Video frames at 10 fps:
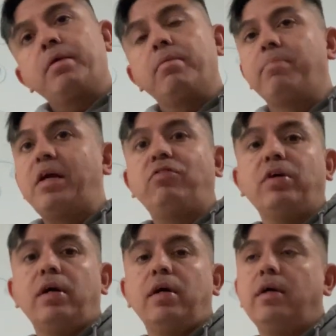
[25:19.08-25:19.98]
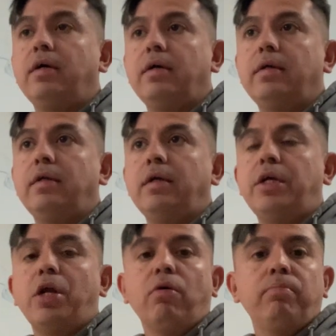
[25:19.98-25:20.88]
please,
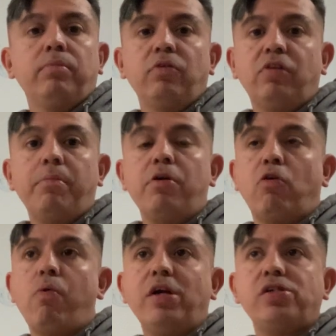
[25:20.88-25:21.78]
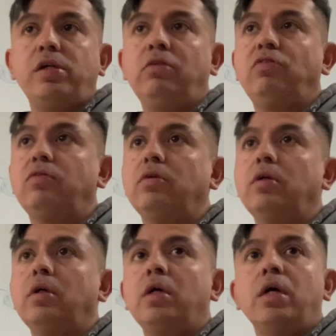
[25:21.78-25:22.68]
send me your questions.
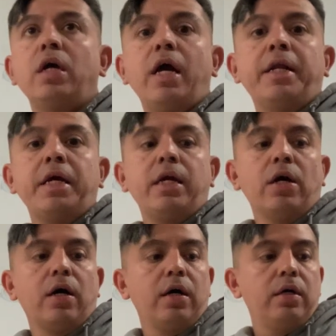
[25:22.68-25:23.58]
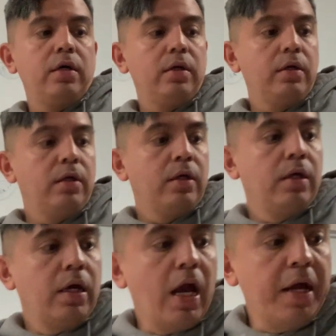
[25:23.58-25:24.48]
Any
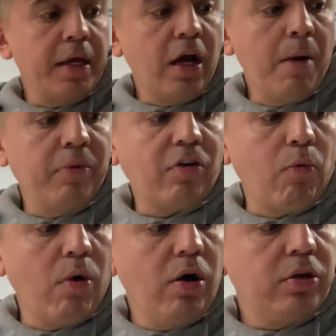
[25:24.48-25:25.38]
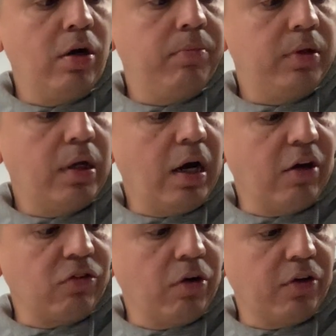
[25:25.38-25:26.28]
comments are welcome
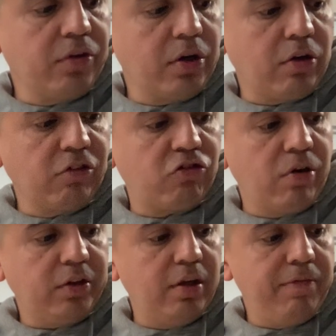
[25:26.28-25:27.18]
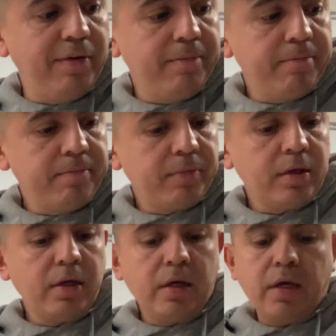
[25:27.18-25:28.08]
as long as they're constructive.
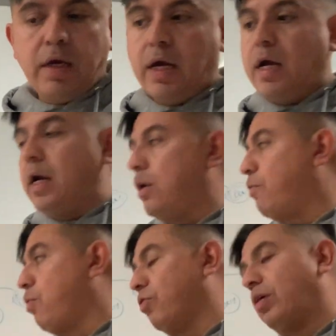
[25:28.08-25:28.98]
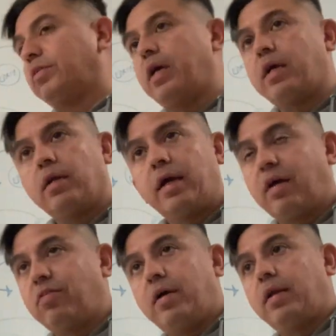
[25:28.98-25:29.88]
And of course, I'll take, like I
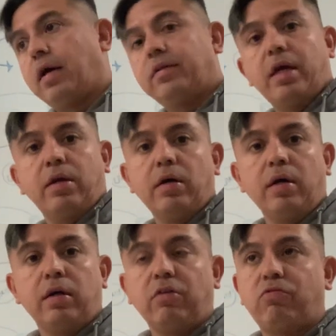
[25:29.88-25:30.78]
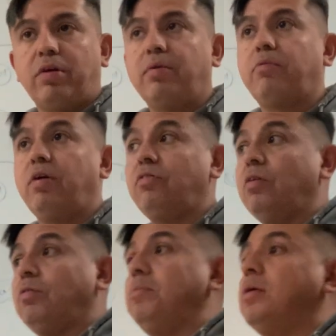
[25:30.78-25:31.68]
said, I take constructive
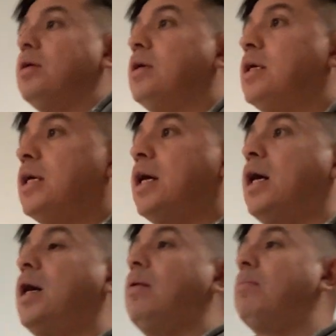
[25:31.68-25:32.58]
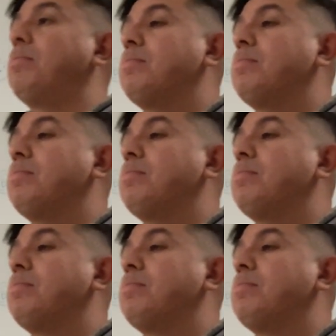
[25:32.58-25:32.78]
criticism. Um,